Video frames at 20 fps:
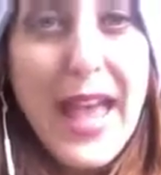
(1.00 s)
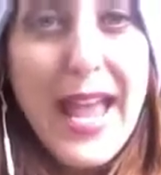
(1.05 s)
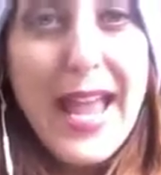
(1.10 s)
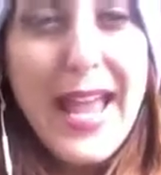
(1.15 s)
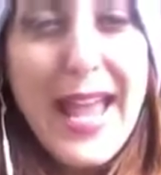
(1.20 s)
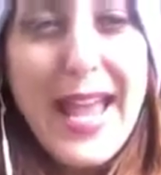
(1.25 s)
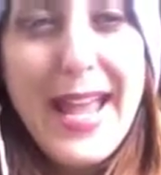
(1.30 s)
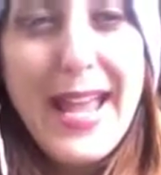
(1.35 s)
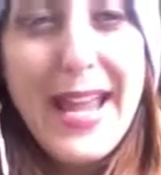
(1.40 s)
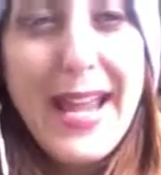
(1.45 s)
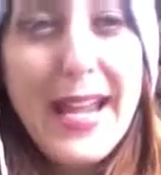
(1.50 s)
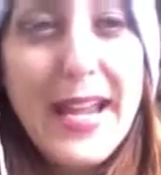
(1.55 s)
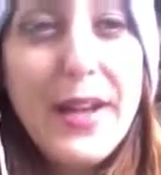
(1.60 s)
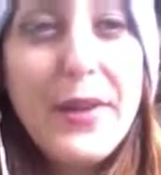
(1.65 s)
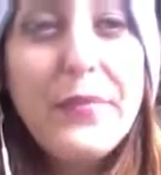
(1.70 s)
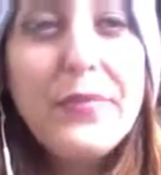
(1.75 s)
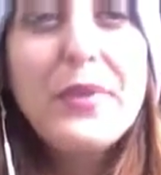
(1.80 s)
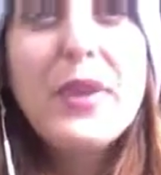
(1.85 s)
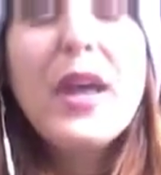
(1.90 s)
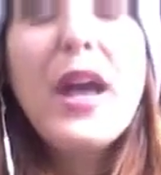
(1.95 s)
Hey,
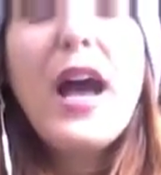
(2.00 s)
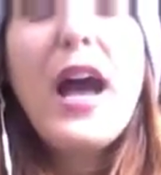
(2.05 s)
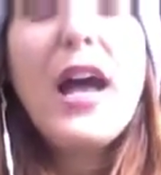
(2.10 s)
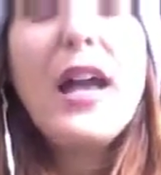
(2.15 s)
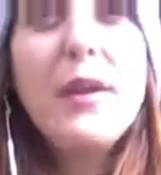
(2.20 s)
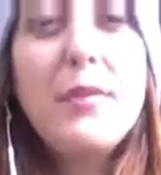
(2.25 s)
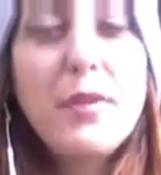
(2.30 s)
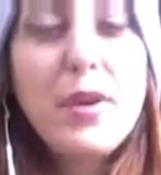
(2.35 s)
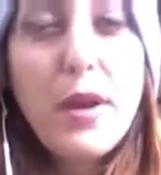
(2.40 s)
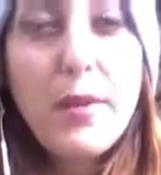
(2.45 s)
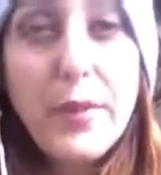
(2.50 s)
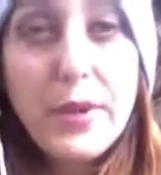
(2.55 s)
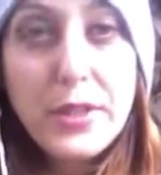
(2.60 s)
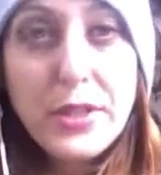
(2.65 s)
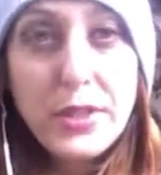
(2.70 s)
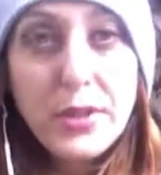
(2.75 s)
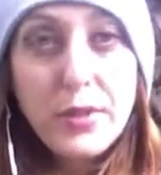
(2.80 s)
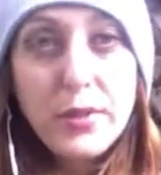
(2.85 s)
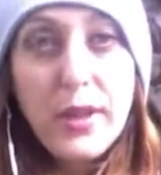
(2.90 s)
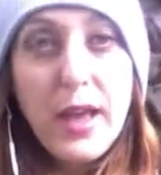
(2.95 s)
I am coming
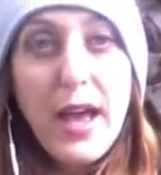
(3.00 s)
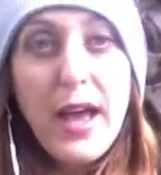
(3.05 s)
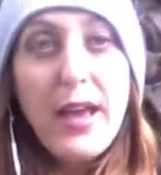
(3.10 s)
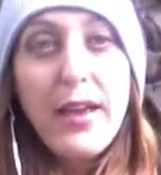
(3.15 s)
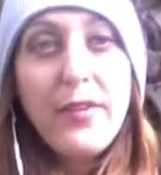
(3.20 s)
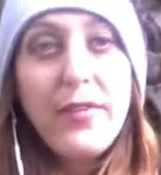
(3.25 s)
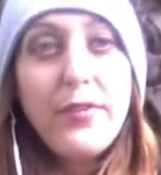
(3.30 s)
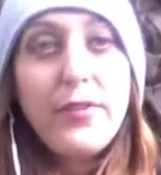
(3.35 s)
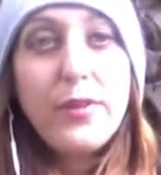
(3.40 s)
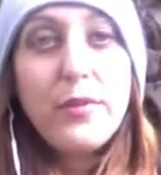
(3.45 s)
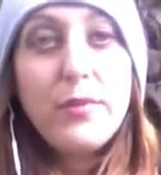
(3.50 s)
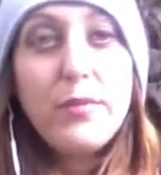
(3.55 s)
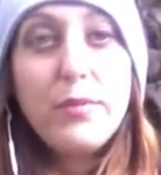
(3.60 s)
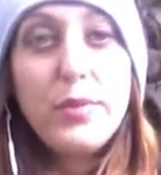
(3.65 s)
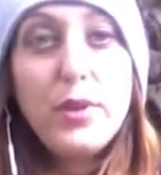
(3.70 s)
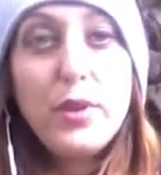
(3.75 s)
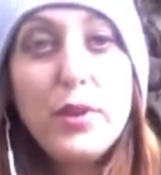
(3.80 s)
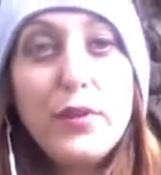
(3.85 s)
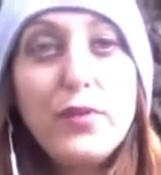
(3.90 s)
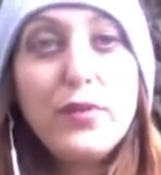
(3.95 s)
to you live from
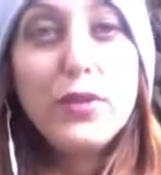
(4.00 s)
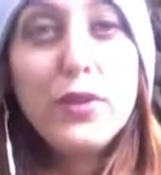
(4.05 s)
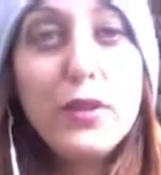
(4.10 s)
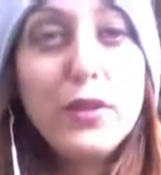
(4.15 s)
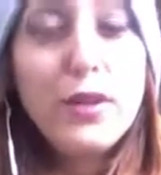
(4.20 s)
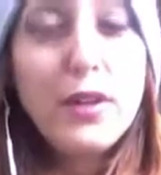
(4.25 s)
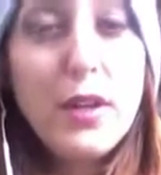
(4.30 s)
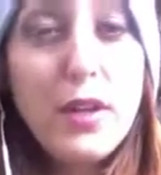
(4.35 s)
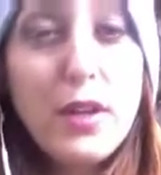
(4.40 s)
beautiful